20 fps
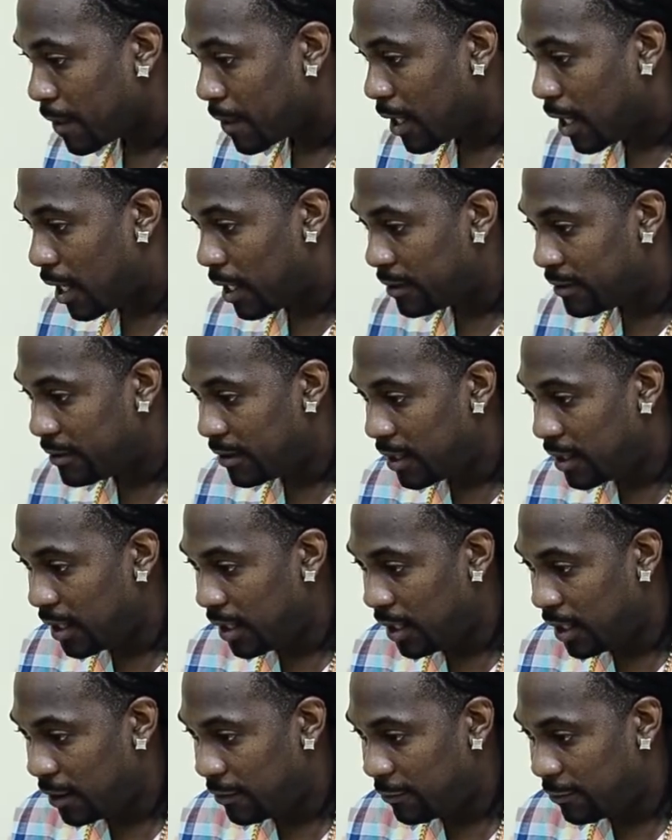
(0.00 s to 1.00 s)
A day
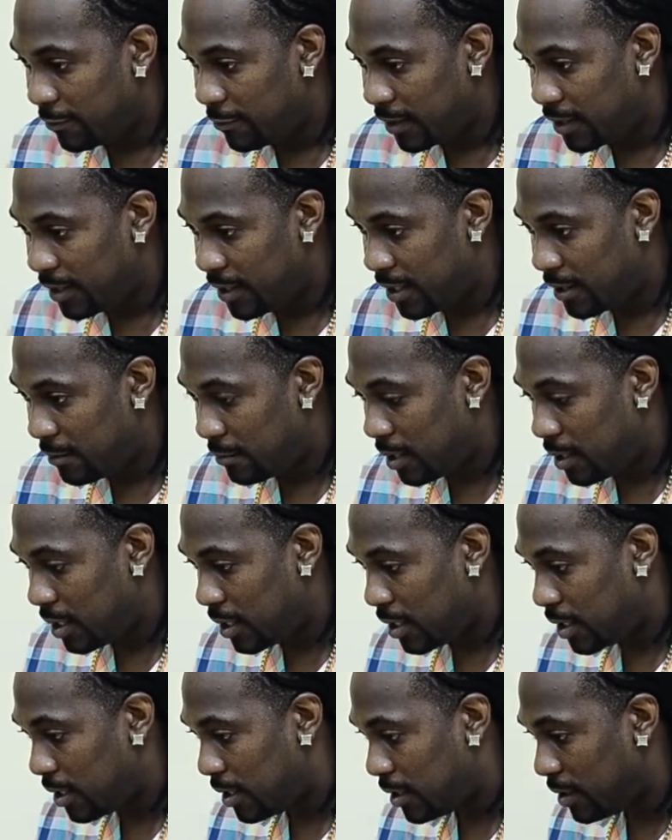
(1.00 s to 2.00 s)
like for
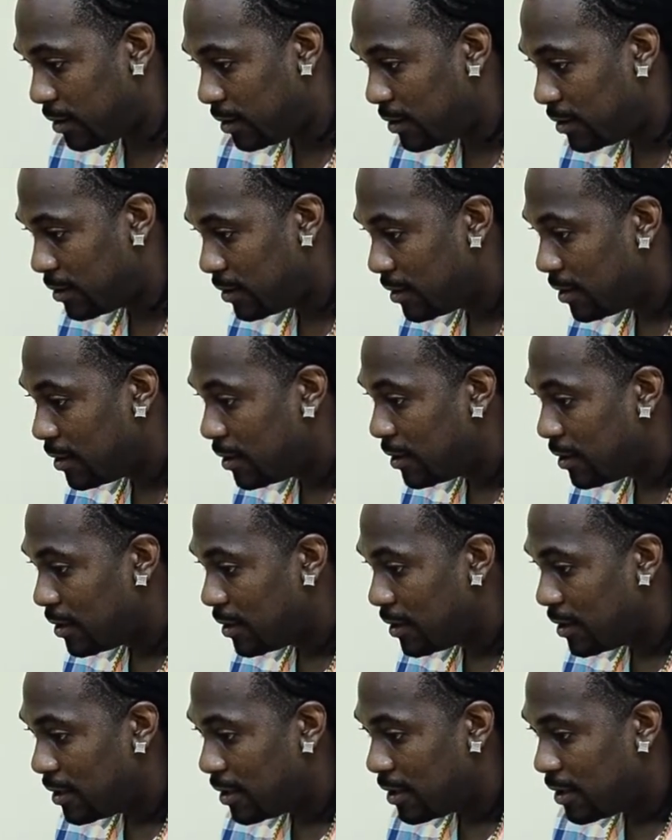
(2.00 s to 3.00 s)
Damien,
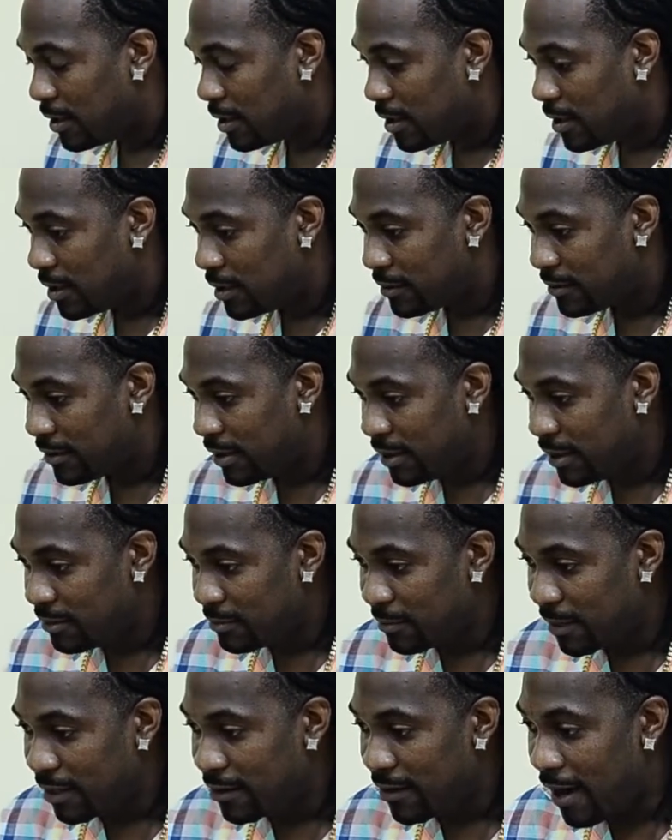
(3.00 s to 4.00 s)
tease
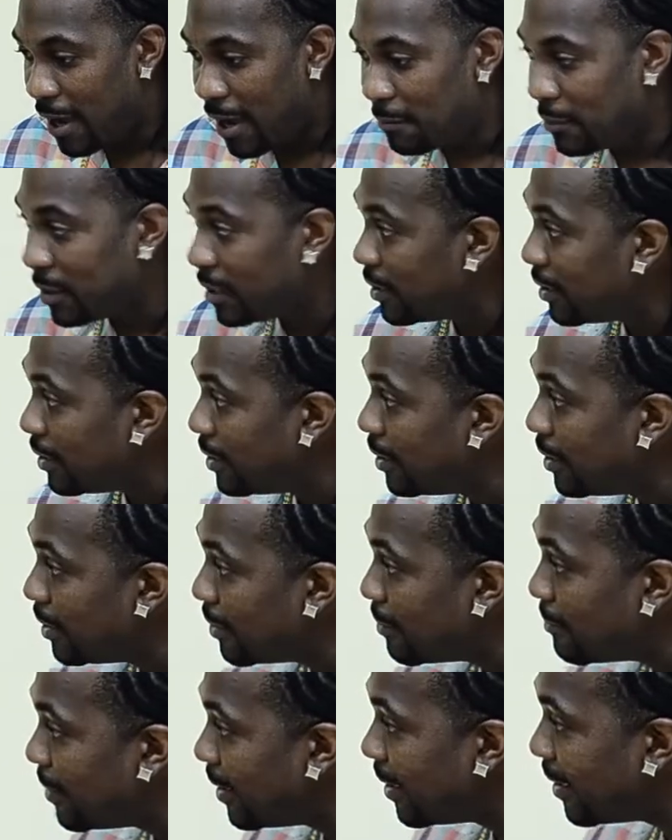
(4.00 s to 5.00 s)
my grandmother a little
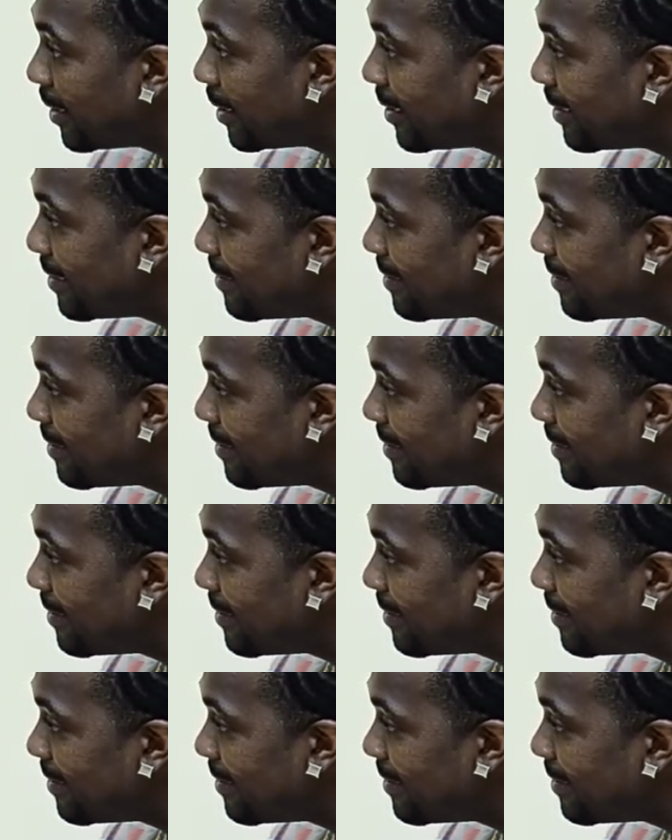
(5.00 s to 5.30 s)
bit,